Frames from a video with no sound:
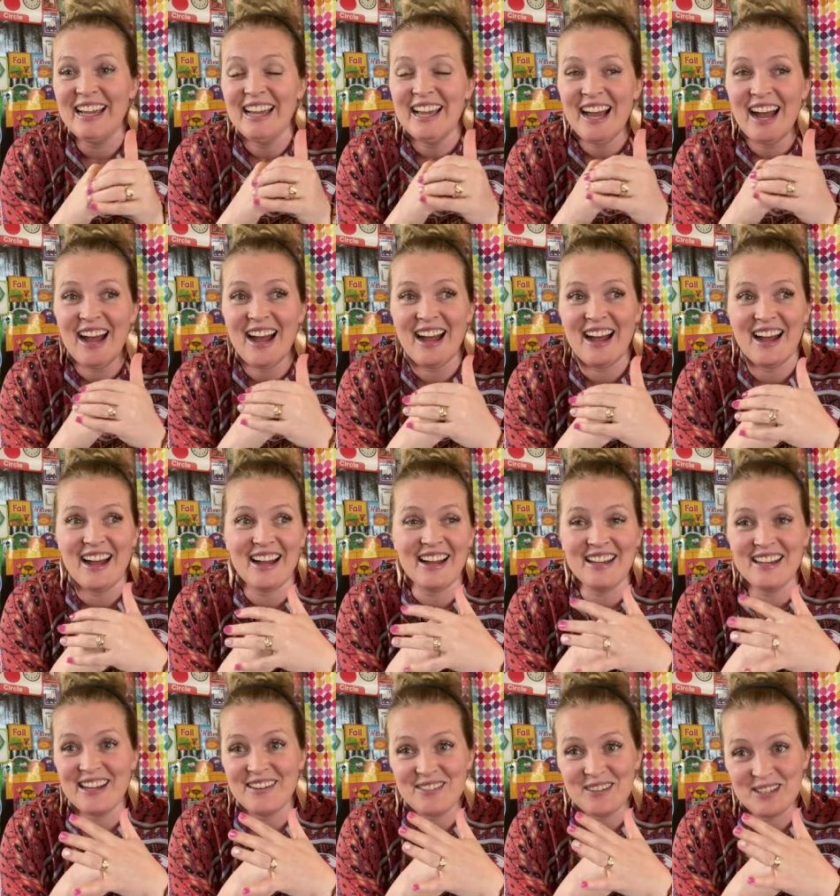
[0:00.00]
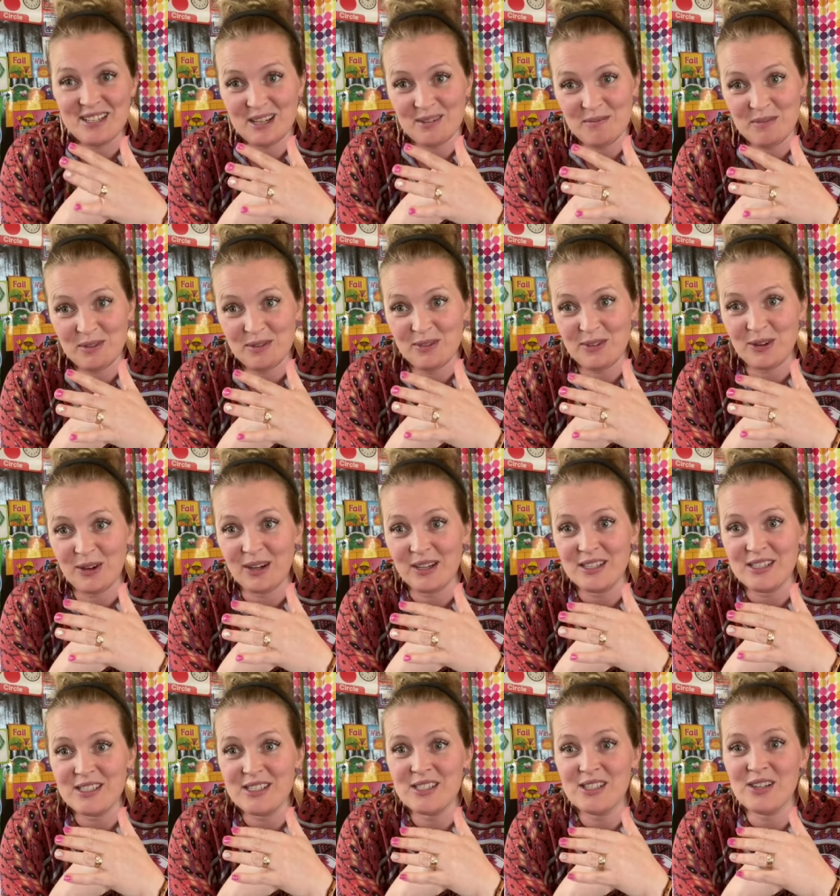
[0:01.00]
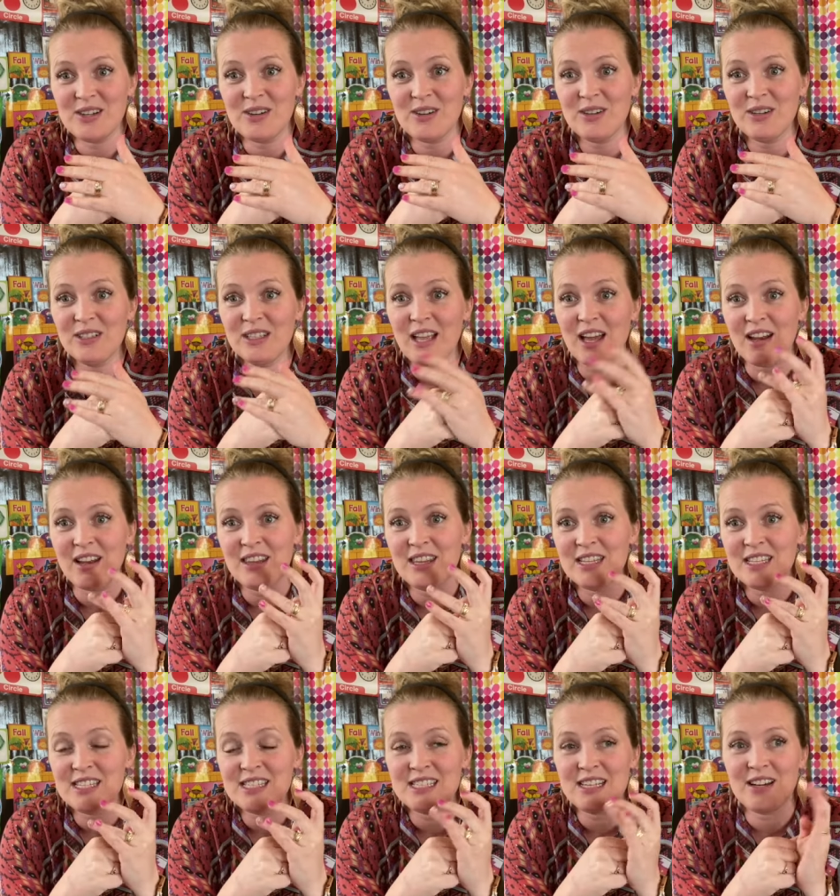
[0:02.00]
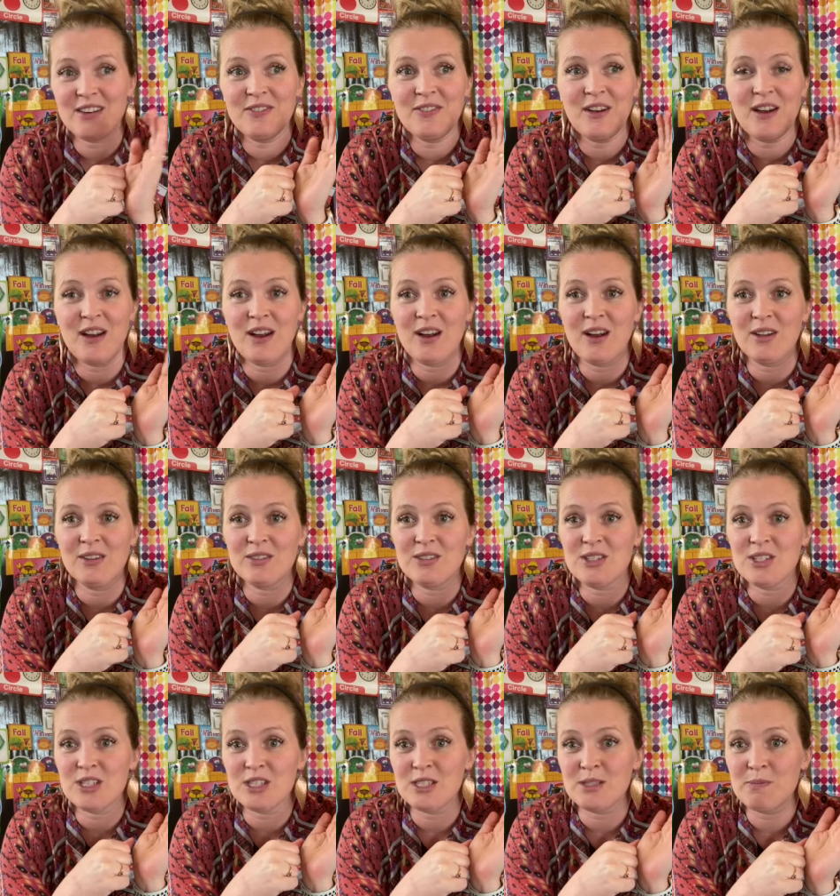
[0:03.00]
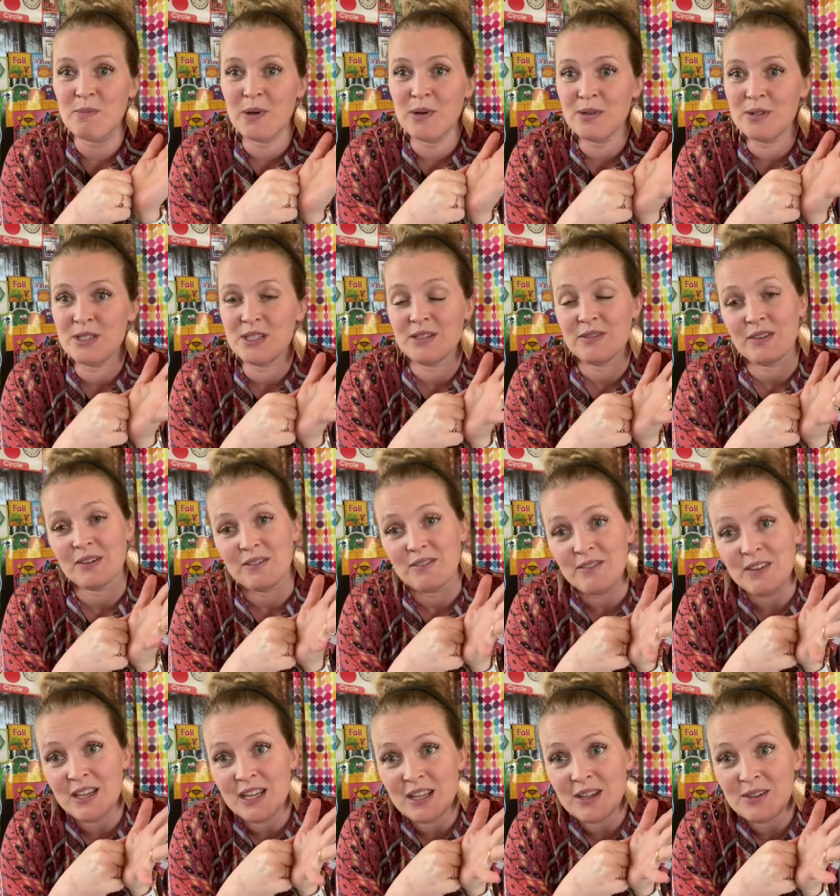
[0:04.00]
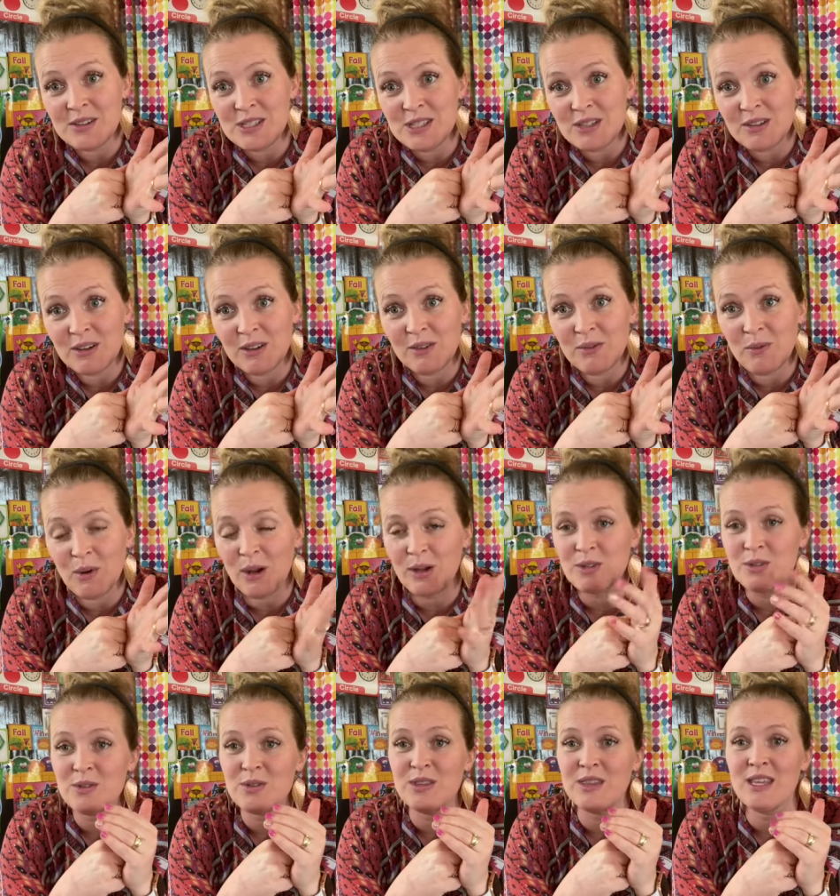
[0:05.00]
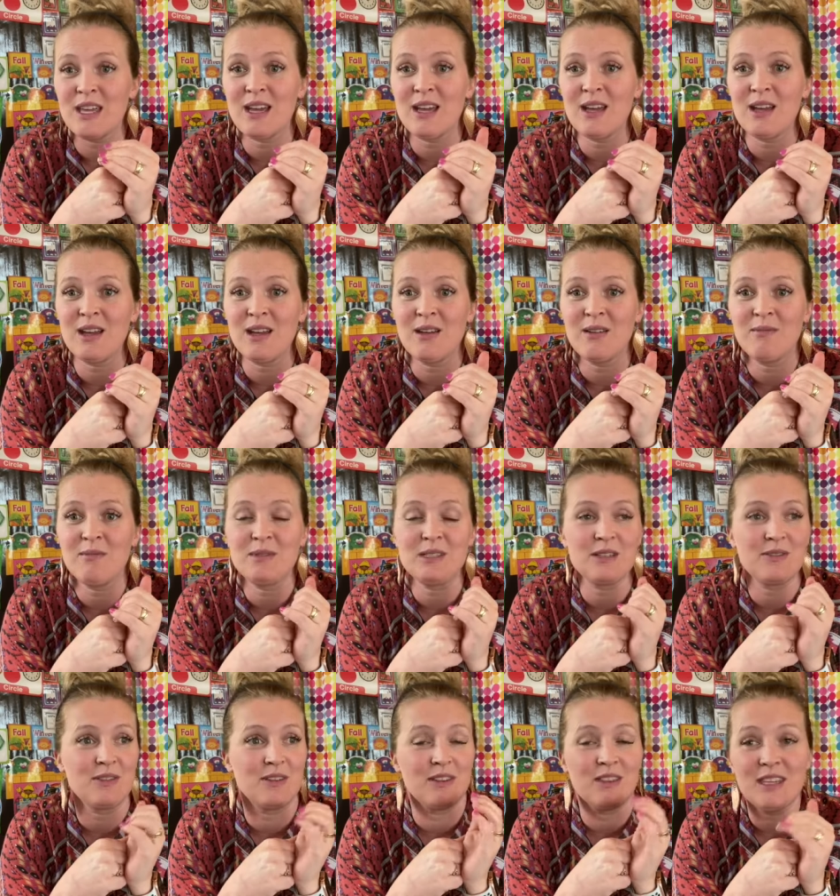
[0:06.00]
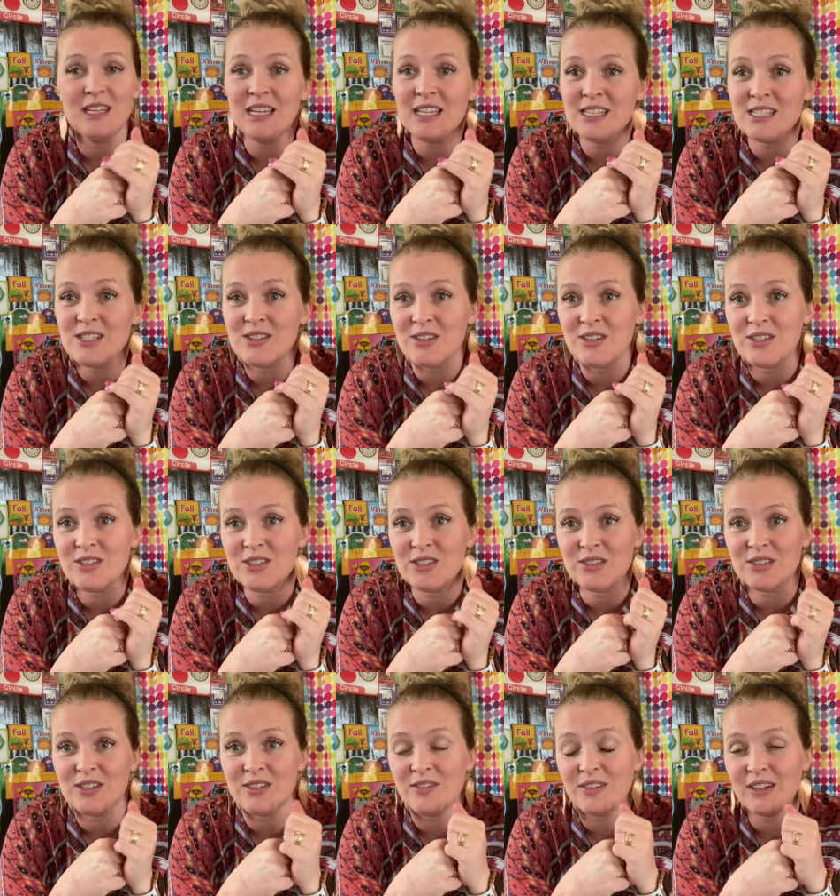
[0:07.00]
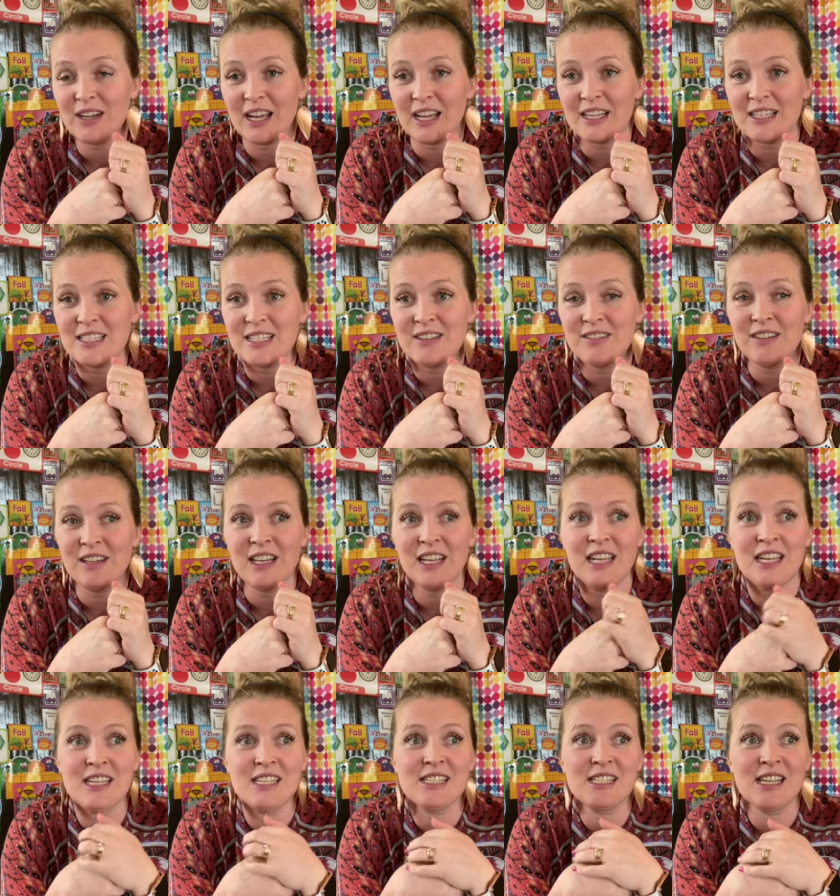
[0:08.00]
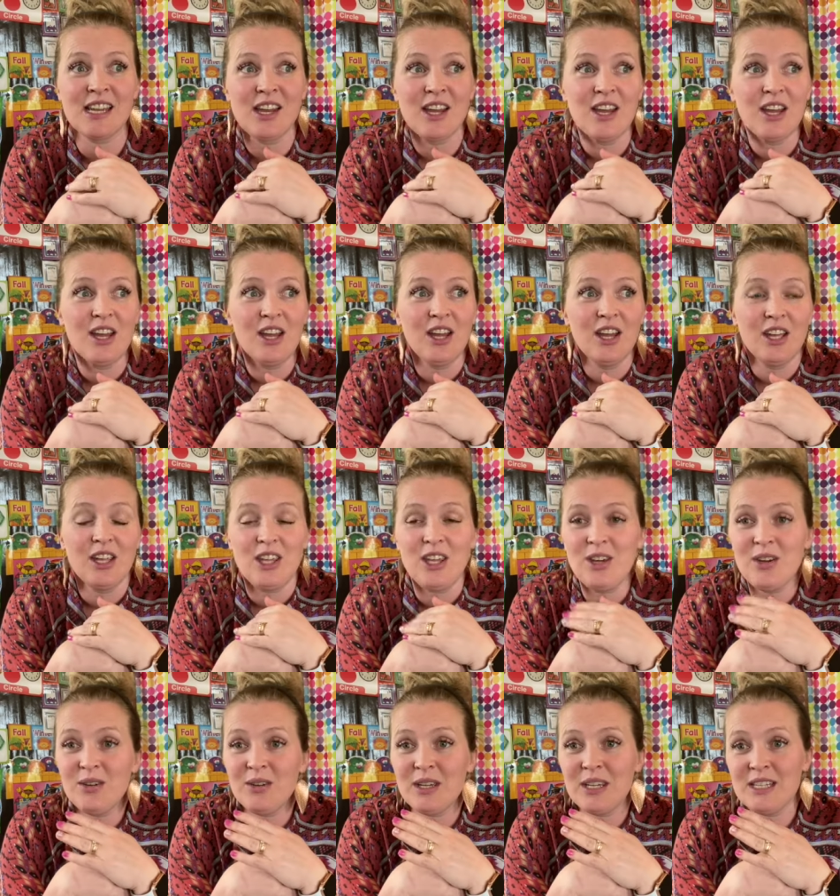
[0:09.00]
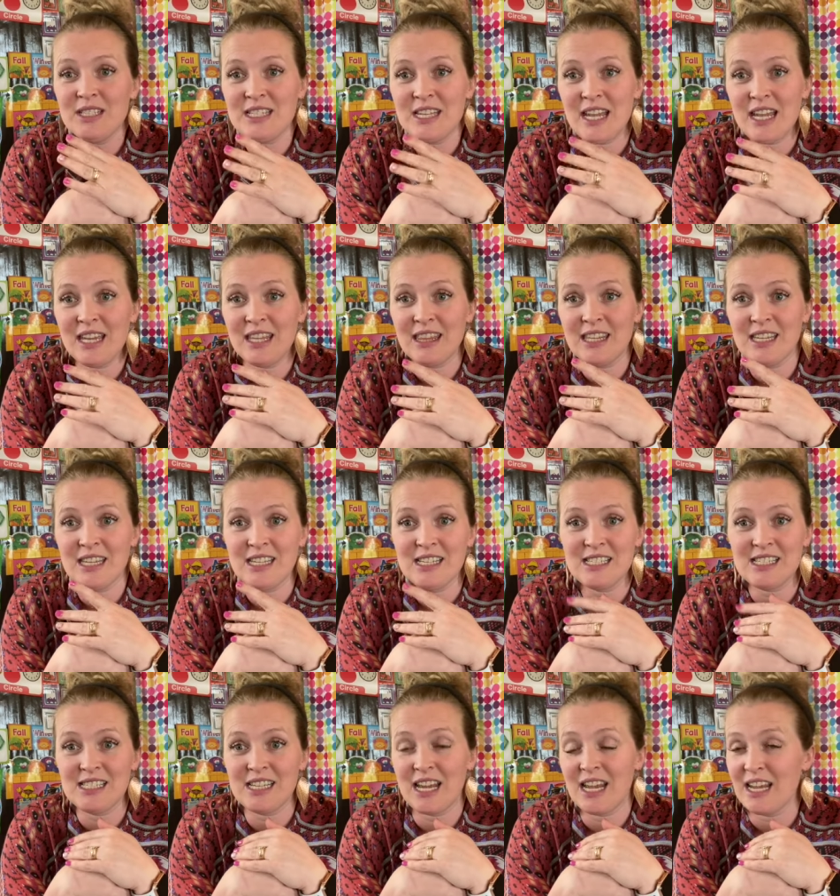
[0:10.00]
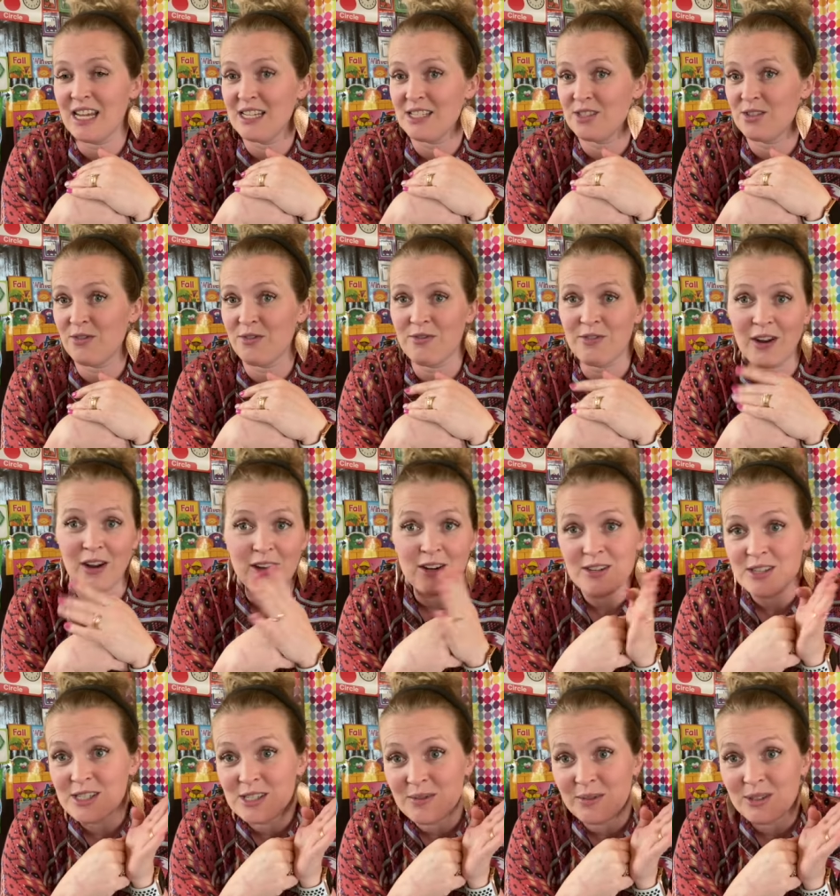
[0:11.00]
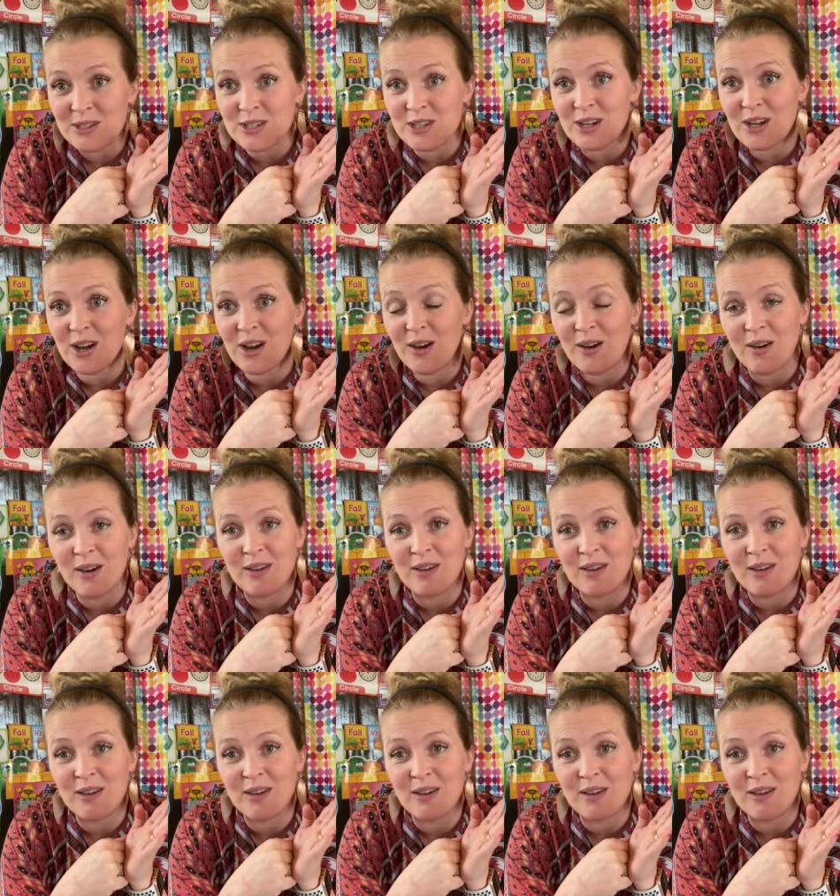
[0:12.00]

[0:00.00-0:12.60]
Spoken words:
Never done before. So a lot of this stuff, I'll just post different videos you can watch with them, different things you can do, different activities. You can take this as far as you want to go.